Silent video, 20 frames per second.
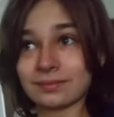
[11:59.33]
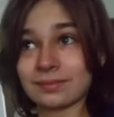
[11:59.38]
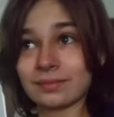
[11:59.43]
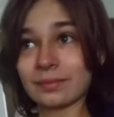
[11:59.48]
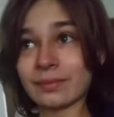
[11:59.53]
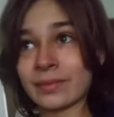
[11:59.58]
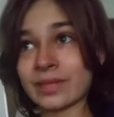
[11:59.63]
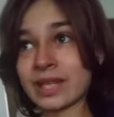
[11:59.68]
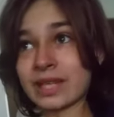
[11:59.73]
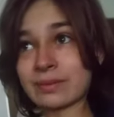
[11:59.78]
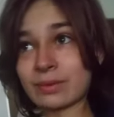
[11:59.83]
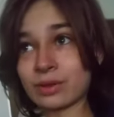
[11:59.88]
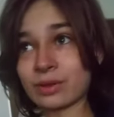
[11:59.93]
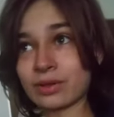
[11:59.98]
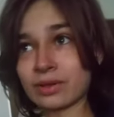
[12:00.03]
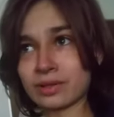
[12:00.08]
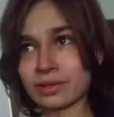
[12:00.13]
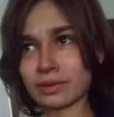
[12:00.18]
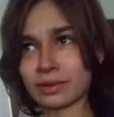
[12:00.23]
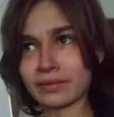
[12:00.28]
Besides, most
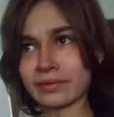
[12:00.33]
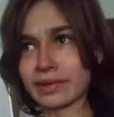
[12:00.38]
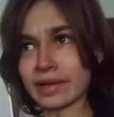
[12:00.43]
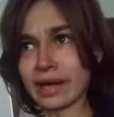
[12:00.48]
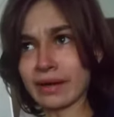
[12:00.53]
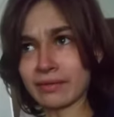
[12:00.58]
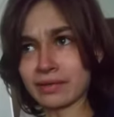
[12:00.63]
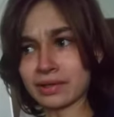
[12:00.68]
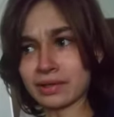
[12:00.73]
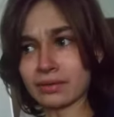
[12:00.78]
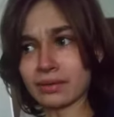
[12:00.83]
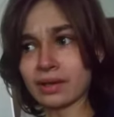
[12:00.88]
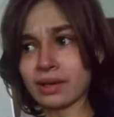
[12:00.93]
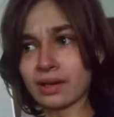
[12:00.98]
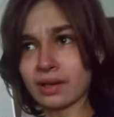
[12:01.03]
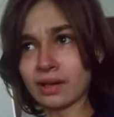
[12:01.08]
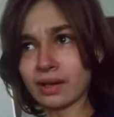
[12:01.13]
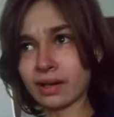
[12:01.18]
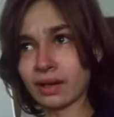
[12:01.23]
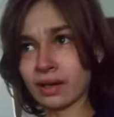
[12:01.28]
things don't even have
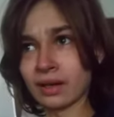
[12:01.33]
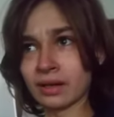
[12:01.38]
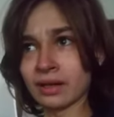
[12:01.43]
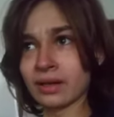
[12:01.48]
a